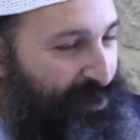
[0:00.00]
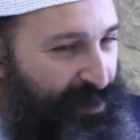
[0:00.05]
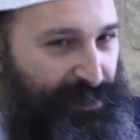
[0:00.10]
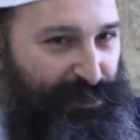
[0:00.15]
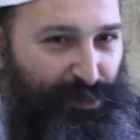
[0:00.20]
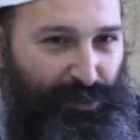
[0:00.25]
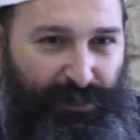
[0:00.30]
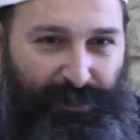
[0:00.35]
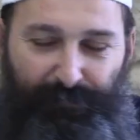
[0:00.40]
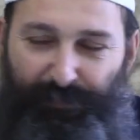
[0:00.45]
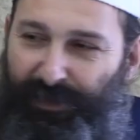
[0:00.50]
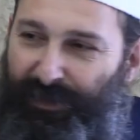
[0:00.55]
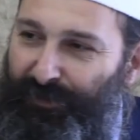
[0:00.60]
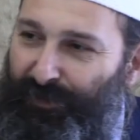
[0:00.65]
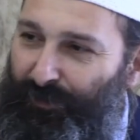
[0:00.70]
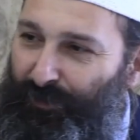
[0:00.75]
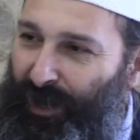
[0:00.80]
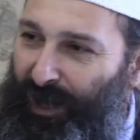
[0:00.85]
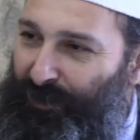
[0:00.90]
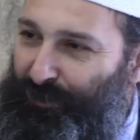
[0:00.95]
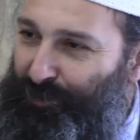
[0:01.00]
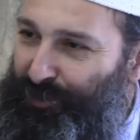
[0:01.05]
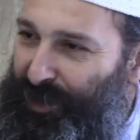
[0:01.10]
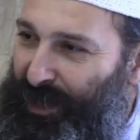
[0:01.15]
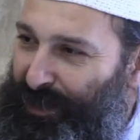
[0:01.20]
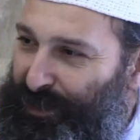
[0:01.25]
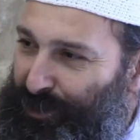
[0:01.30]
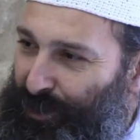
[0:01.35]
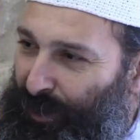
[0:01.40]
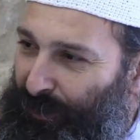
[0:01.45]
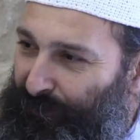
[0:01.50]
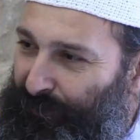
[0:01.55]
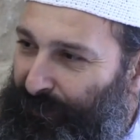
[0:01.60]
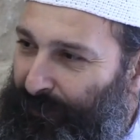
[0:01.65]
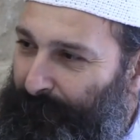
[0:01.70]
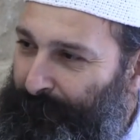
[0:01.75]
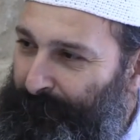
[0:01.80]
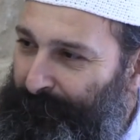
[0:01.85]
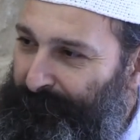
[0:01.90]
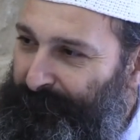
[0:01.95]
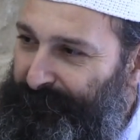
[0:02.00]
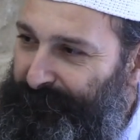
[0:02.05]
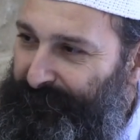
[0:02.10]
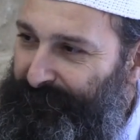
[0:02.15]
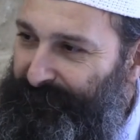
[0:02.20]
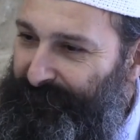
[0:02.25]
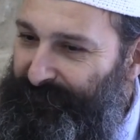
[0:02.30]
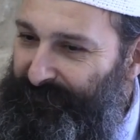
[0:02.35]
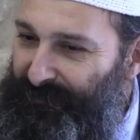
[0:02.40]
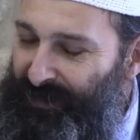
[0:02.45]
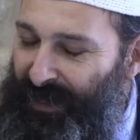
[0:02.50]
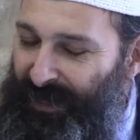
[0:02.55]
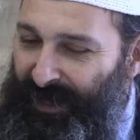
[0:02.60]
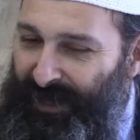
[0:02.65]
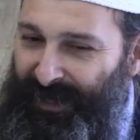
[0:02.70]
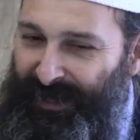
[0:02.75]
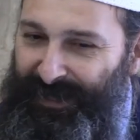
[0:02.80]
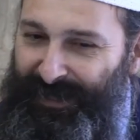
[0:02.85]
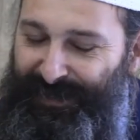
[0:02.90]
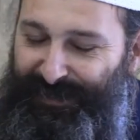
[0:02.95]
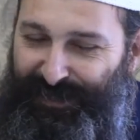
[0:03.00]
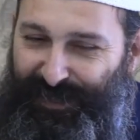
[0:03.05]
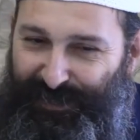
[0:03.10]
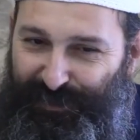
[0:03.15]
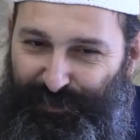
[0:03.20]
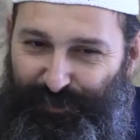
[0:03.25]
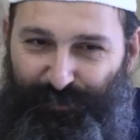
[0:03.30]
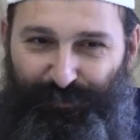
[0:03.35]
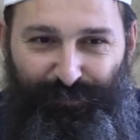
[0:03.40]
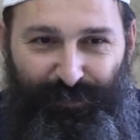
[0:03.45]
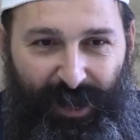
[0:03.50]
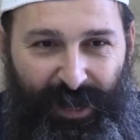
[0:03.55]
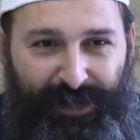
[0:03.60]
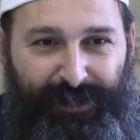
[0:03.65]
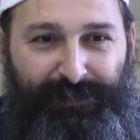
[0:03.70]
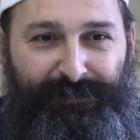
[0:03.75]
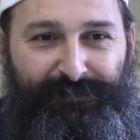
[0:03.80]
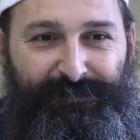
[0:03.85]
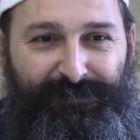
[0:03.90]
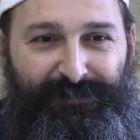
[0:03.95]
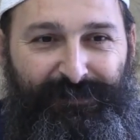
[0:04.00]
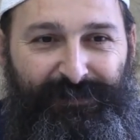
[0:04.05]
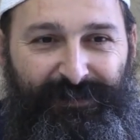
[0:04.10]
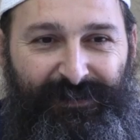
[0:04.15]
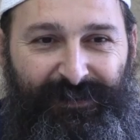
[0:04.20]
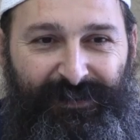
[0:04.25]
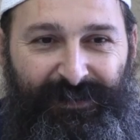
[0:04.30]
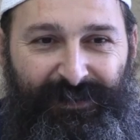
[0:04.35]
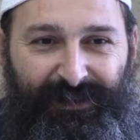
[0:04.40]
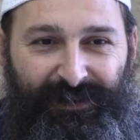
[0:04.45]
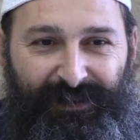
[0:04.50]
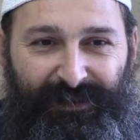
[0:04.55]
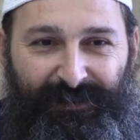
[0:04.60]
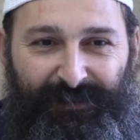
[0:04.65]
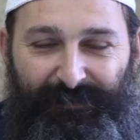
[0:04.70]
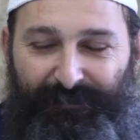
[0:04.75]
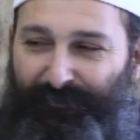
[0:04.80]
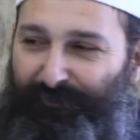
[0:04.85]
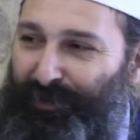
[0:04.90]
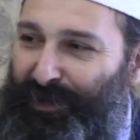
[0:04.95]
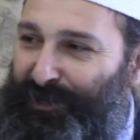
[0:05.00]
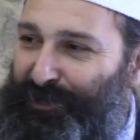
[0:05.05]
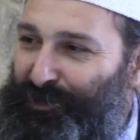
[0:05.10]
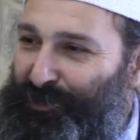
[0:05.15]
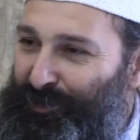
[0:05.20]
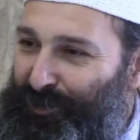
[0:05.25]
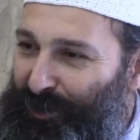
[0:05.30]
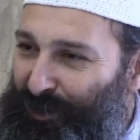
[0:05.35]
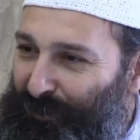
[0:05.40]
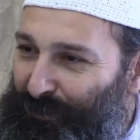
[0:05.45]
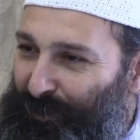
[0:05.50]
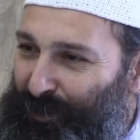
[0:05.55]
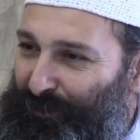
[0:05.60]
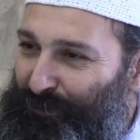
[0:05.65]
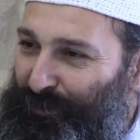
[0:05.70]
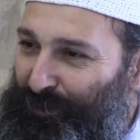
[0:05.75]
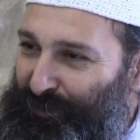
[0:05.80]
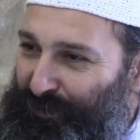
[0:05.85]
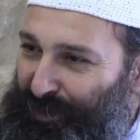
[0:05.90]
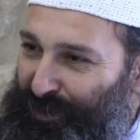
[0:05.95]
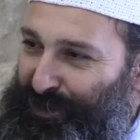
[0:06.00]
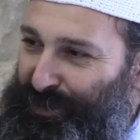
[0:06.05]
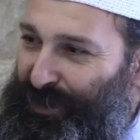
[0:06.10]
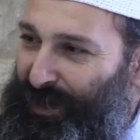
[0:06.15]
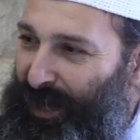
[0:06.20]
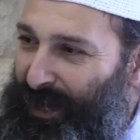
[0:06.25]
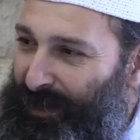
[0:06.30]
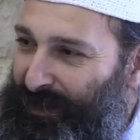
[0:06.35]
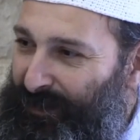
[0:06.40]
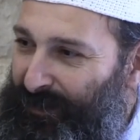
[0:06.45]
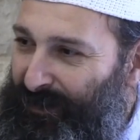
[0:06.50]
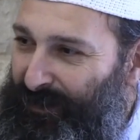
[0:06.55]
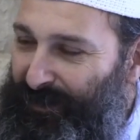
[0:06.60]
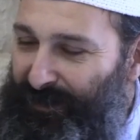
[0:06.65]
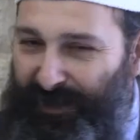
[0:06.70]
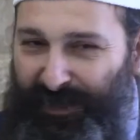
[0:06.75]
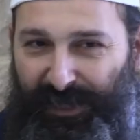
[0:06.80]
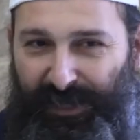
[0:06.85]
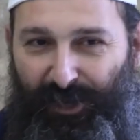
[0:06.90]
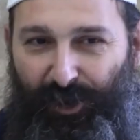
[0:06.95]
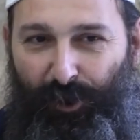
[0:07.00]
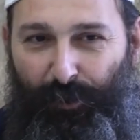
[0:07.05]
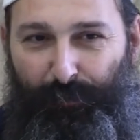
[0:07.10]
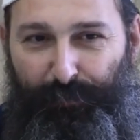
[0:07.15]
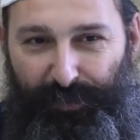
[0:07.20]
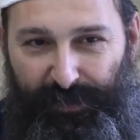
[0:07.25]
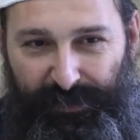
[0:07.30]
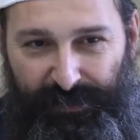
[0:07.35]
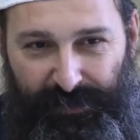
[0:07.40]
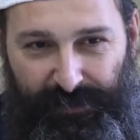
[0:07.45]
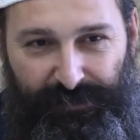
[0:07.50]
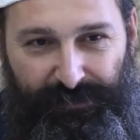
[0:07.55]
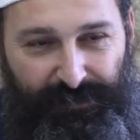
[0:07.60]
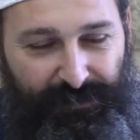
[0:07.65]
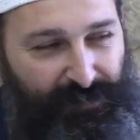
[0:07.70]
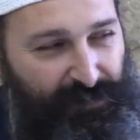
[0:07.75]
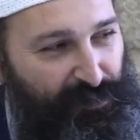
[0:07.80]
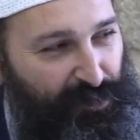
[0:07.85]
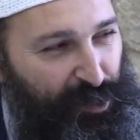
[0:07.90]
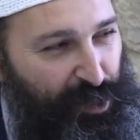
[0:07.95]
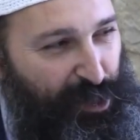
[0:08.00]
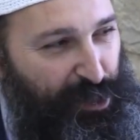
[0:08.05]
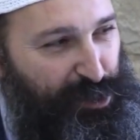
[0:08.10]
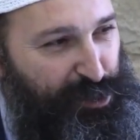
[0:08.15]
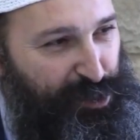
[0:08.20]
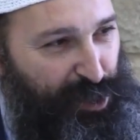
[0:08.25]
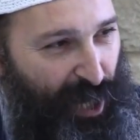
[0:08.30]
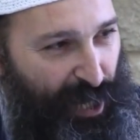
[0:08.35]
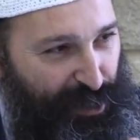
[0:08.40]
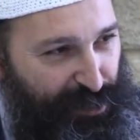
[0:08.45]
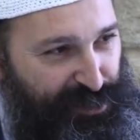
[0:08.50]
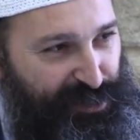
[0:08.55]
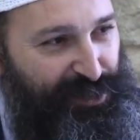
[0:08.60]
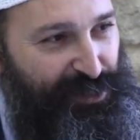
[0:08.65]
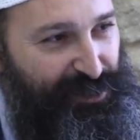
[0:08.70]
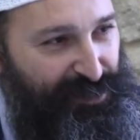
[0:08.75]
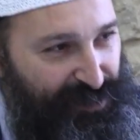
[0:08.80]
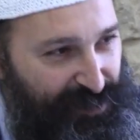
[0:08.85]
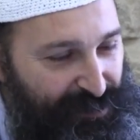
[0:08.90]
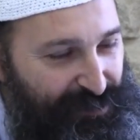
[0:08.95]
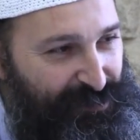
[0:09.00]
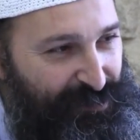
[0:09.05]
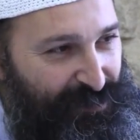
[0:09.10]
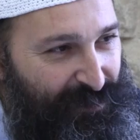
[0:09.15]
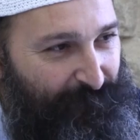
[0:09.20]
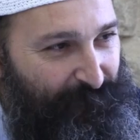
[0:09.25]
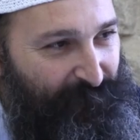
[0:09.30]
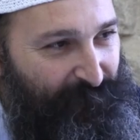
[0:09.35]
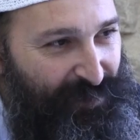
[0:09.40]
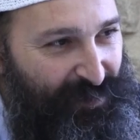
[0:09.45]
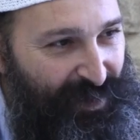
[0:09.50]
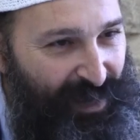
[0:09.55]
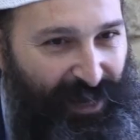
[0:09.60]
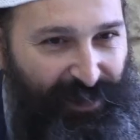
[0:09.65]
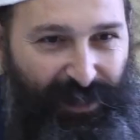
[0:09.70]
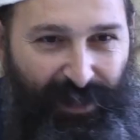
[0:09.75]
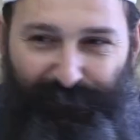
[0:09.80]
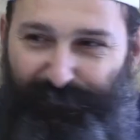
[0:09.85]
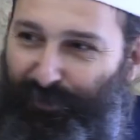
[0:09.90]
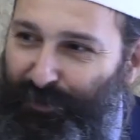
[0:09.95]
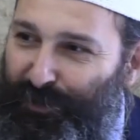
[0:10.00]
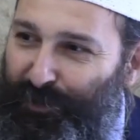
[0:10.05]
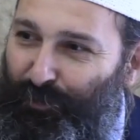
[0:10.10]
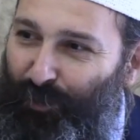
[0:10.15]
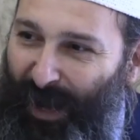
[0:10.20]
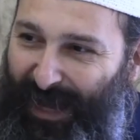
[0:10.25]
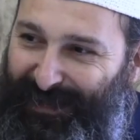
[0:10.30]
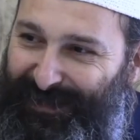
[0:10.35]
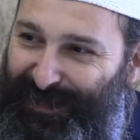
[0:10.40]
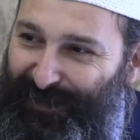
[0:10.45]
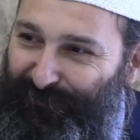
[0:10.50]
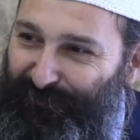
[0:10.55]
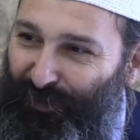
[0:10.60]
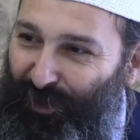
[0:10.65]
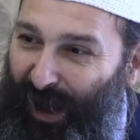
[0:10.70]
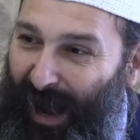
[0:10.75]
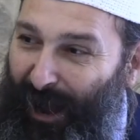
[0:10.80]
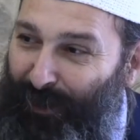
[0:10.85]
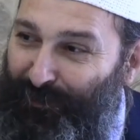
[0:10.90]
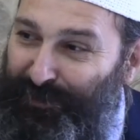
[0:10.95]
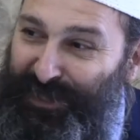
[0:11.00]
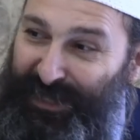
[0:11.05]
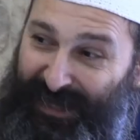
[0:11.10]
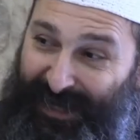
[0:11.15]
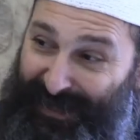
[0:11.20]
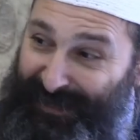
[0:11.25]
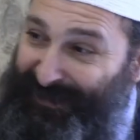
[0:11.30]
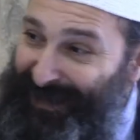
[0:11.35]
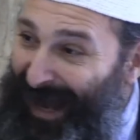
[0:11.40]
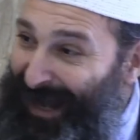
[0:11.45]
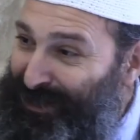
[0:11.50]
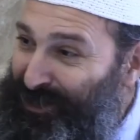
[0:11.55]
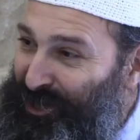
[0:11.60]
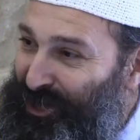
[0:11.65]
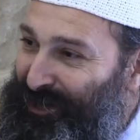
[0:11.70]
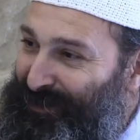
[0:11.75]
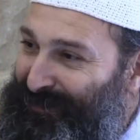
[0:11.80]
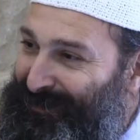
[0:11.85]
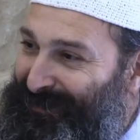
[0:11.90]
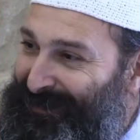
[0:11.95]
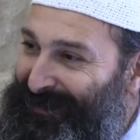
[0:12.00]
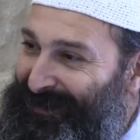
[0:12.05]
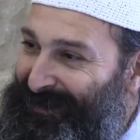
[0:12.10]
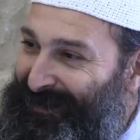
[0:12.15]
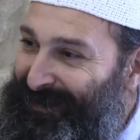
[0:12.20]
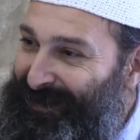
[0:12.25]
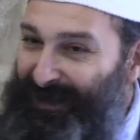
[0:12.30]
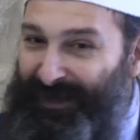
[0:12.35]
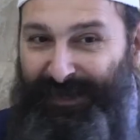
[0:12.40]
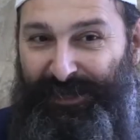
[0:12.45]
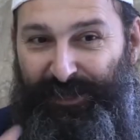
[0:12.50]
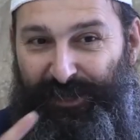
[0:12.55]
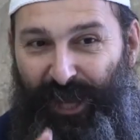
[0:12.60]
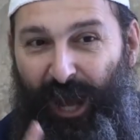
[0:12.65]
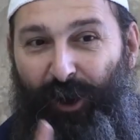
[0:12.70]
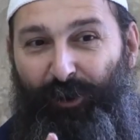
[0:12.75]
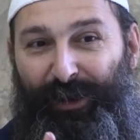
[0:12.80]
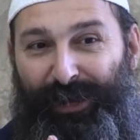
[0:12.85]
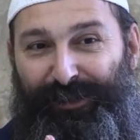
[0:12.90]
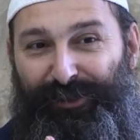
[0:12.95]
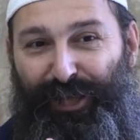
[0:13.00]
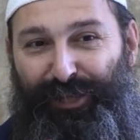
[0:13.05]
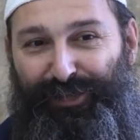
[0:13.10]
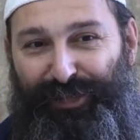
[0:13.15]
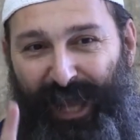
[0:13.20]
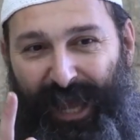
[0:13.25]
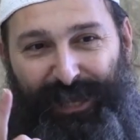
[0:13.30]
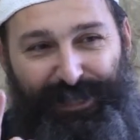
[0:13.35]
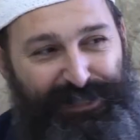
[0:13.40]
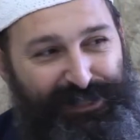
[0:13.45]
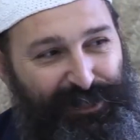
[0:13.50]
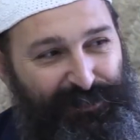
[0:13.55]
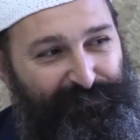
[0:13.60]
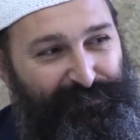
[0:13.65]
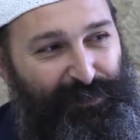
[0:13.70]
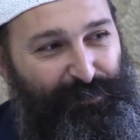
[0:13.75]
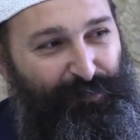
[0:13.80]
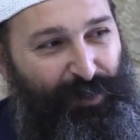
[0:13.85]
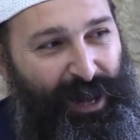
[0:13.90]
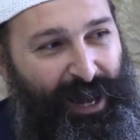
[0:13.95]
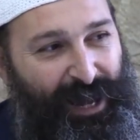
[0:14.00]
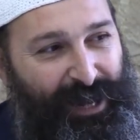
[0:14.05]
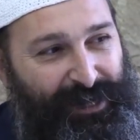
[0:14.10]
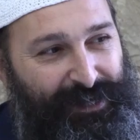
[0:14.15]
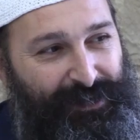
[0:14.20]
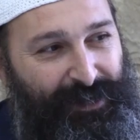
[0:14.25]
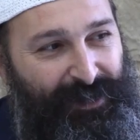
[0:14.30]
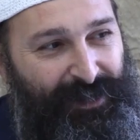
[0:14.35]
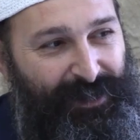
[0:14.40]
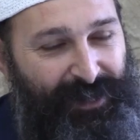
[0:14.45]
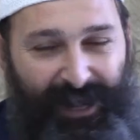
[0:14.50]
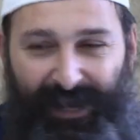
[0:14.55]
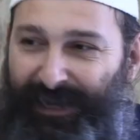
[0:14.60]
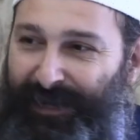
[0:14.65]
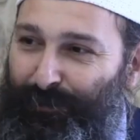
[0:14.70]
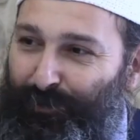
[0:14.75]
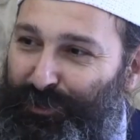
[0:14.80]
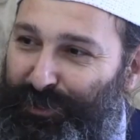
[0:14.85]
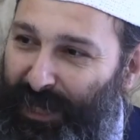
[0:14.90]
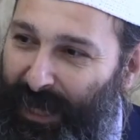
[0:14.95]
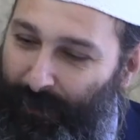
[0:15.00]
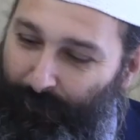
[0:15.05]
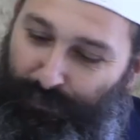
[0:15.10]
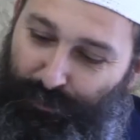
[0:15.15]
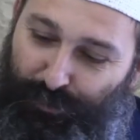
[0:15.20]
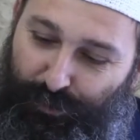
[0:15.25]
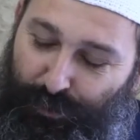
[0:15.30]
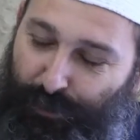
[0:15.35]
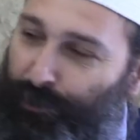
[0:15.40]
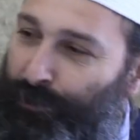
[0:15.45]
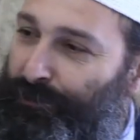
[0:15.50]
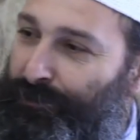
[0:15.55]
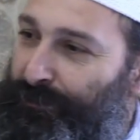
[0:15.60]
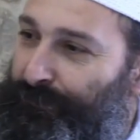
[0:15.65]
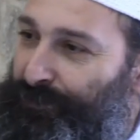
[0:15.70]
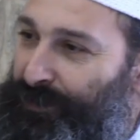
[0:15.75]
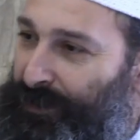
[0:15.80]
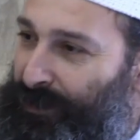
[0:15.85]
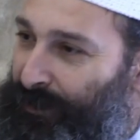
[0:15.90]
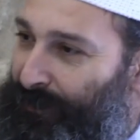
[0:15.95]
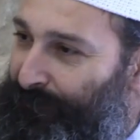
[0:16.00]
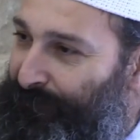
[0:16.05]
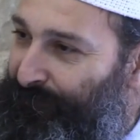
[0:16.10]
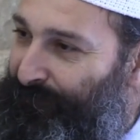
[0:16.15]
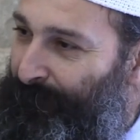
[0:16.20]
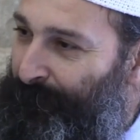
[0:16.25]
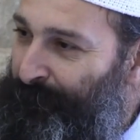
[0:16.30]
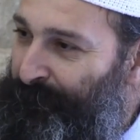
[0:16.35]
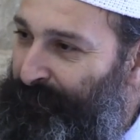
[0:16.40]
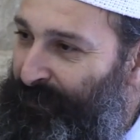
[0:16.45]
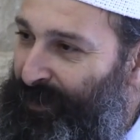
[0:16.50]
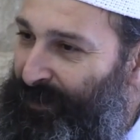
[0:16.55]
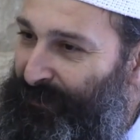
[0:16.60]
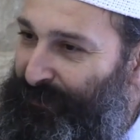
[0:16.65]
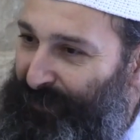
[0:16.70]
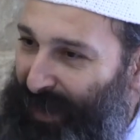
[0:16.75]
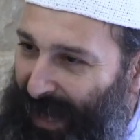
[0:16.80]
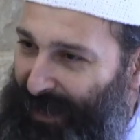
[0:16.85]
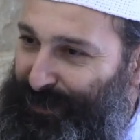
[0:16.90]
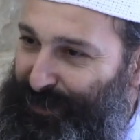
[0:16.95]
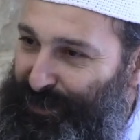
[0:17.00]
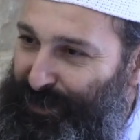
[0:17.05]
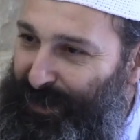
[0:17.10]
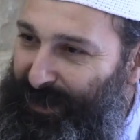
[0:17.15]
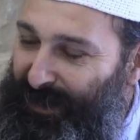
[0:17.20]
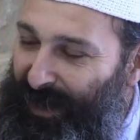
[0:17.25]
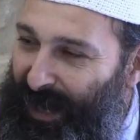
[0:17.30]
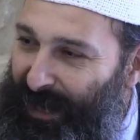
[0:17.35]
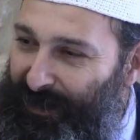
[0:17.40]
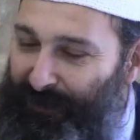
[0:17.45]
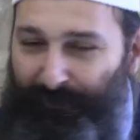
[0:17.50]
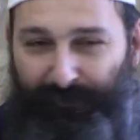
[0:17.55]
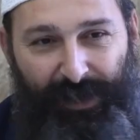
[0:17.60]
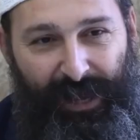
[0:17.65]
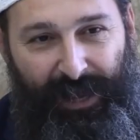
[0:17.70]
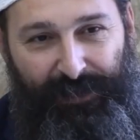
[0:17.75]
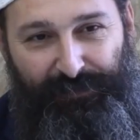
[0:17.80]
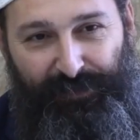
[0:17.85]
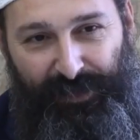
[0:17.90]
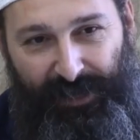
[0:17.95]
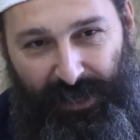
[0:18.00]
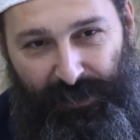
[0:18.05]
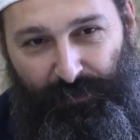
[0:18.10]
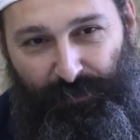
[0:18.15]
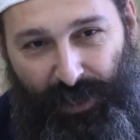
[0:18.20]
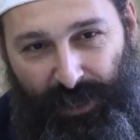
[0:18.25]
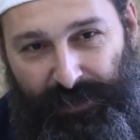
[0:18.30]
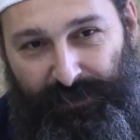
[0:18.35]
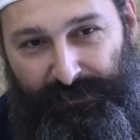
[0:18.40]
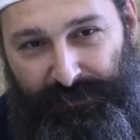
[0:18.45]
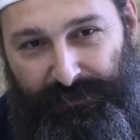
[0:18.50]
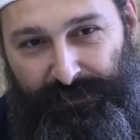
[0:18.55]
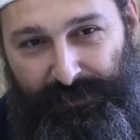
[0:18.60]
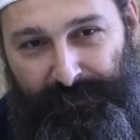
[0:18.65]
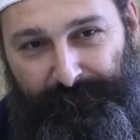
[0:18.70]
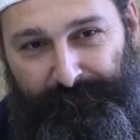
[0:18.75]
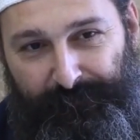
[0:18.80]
He's going to be the one who takes over. He says, you're right. But you know what, with this guy, he opened it. He tasted it. And then for 24 hours, he didn't touch it. Knowing the taste of the wine, and he was able to hold himself. That's the kind of man that I want.